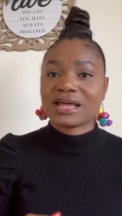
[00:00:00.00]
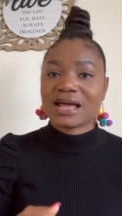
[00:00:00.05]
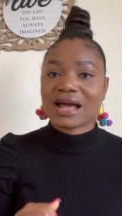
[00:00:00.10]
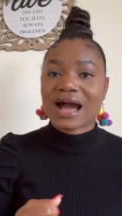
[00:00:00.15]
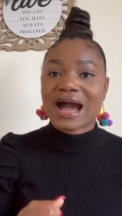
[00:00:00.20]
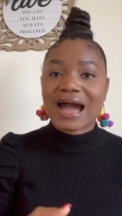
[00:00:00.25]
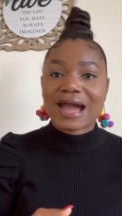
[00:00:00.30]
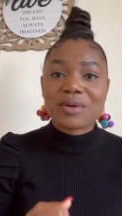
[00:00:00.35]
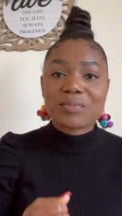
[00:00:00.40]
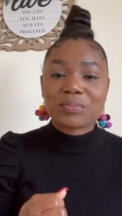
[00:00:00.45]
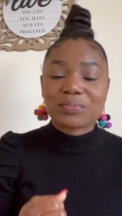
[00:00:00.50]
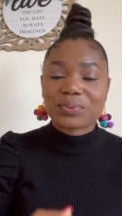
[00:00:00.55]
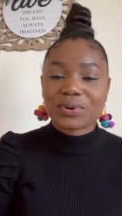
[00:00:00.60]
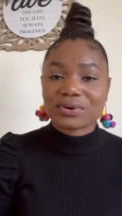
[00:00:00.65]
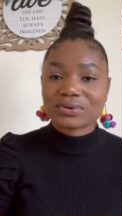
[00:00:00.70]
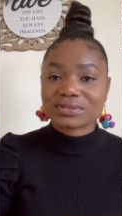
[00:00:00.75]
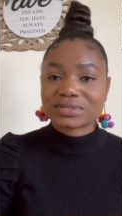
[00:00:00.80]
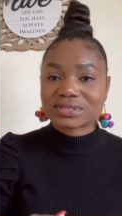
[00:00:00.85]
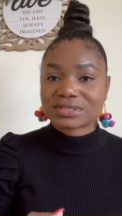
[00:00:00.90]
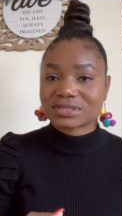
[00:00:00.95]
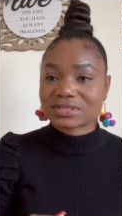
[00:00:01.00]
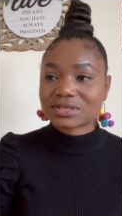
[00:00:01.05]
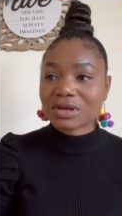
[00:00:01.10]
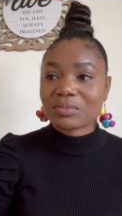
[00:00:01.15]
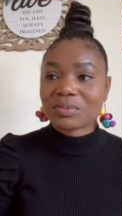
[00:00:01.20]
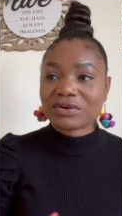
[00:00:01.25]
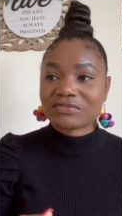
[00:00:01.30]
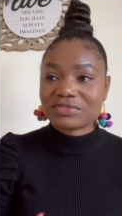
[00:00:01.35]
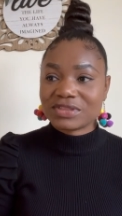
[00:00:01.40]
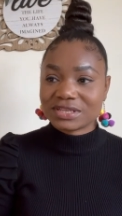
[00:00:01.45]
I post some
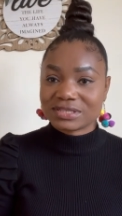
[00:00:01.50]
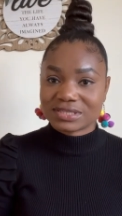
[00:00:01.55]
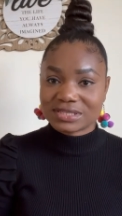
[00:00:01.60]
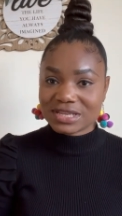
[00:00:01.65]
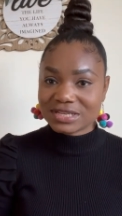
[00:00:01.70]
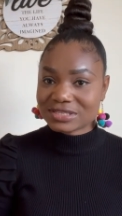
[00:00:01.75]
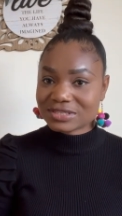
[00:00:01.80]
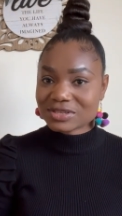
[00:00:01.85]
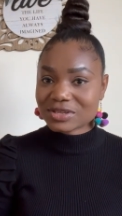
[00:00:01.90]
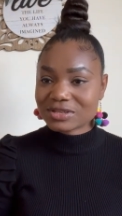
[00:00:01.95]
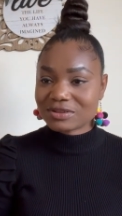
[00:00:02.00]
of these